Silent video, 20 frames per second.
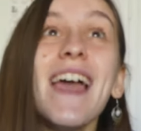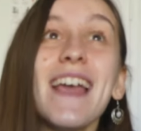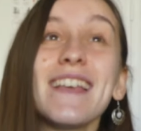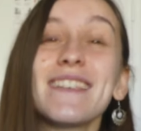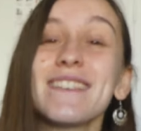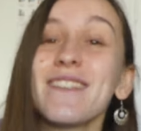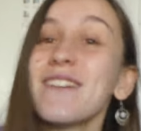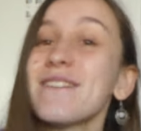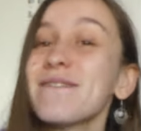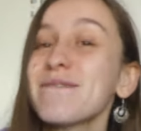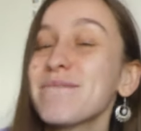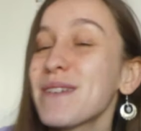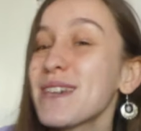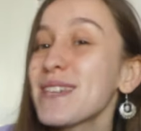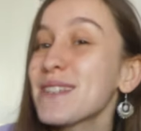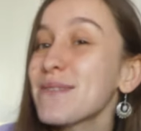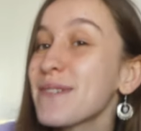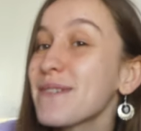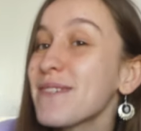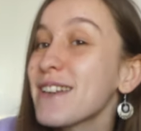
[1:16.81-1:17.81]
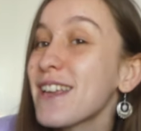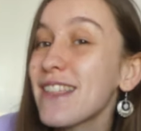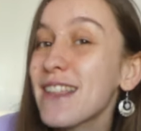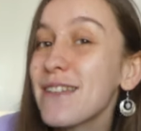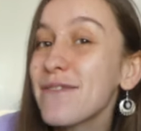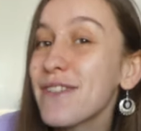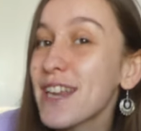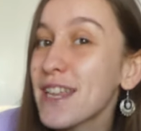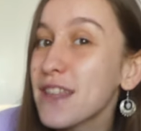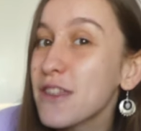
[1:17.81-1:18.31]
it's not, because we're not
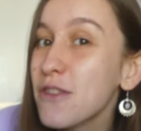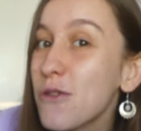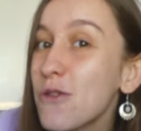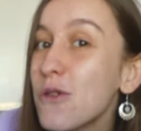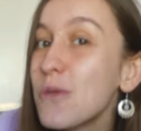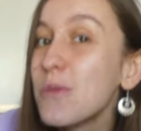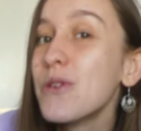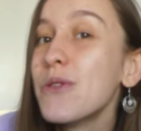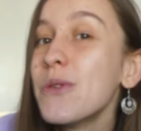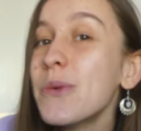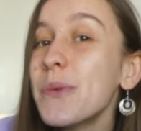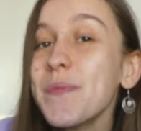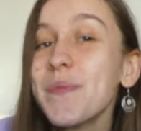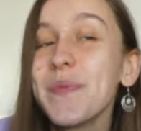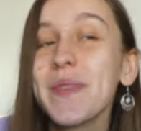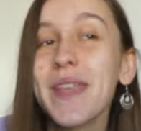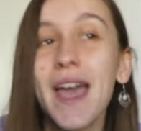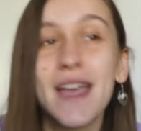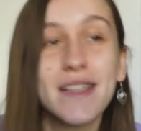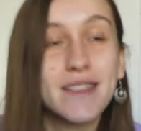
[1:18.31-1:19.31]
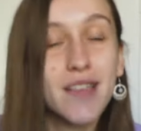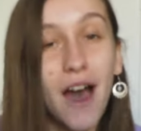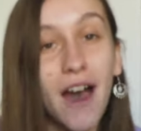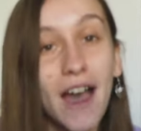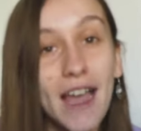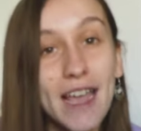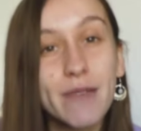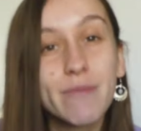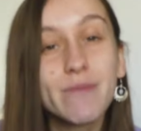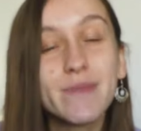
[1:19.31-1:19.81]
living in normal
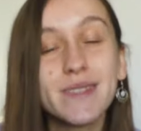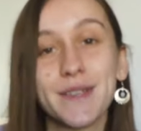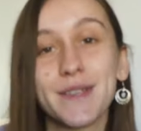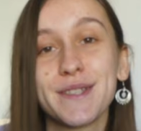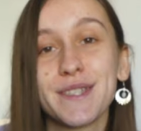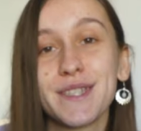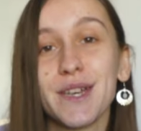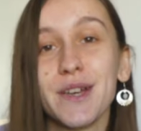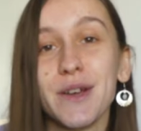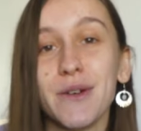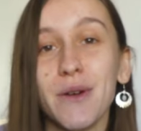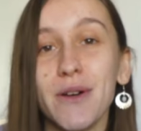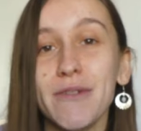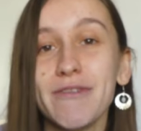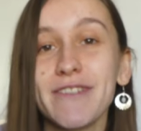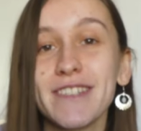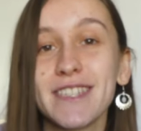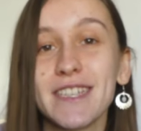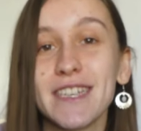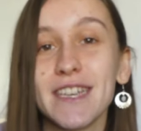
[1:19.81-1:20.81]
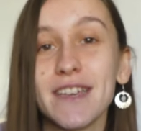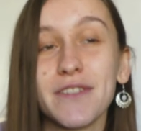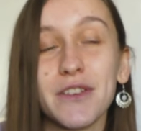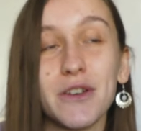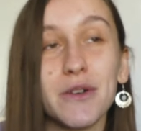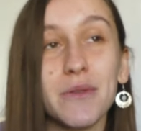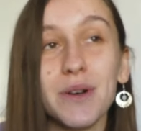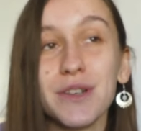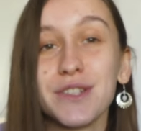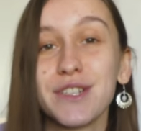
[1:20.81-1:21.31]
times, so obviously if
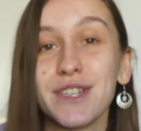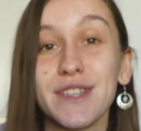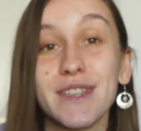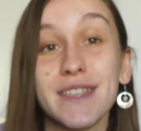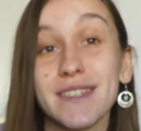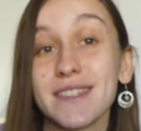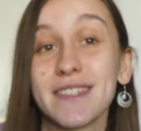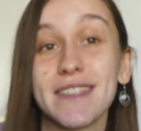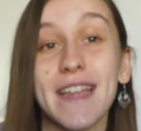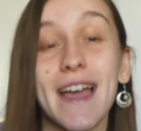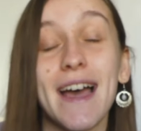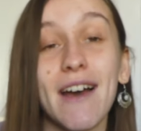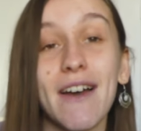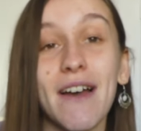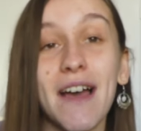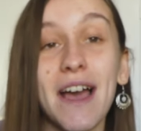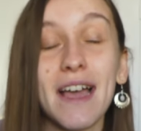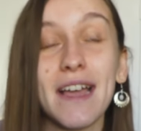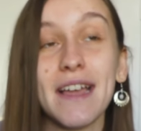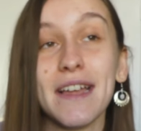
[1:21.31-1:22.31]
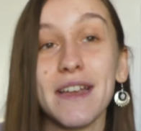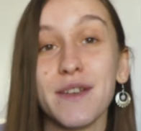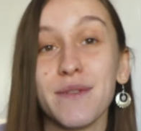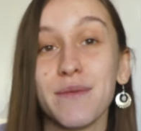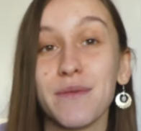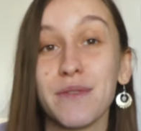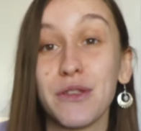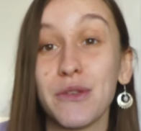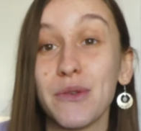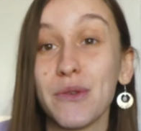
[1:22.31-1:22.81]
you're watching this now and
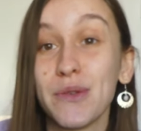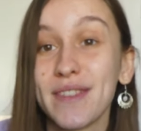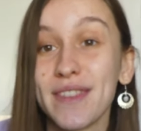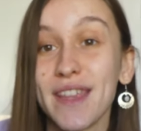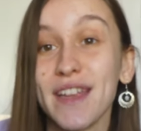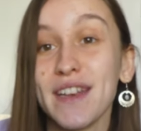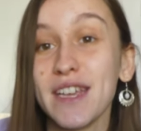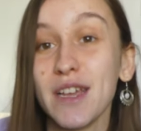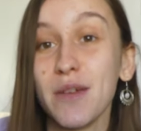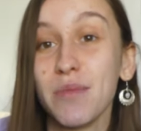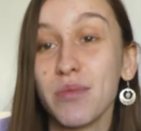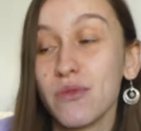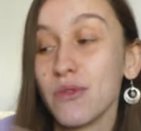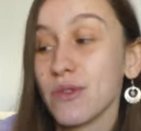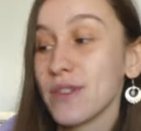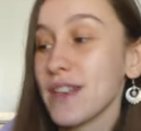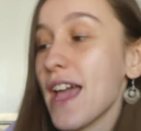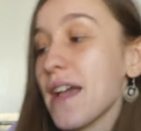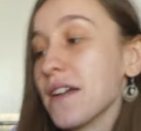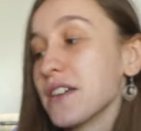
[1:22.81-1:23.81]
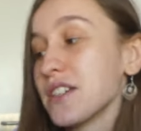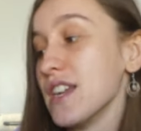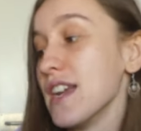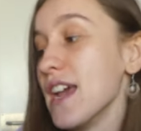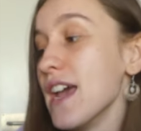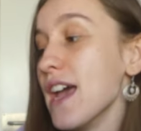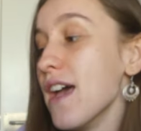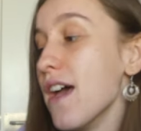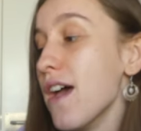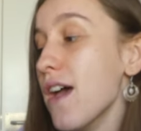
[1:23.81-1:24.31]
you study abroad next
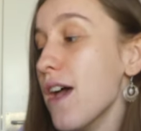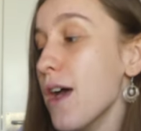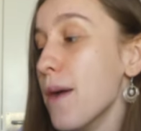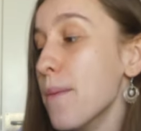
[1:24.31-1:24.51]
year,